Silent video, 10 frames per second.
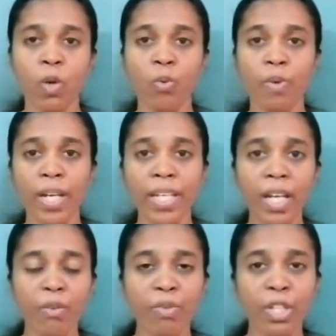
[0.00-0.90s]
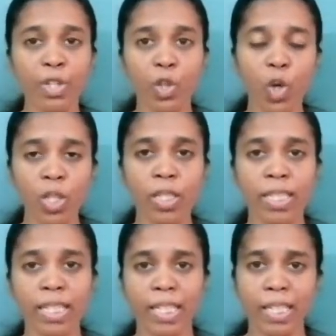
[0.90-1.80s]
Why are we not
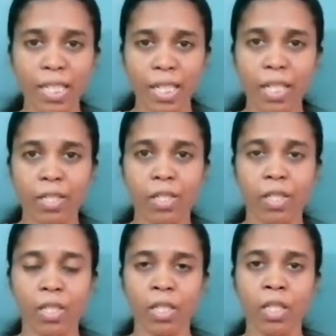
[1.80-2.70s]
crushed?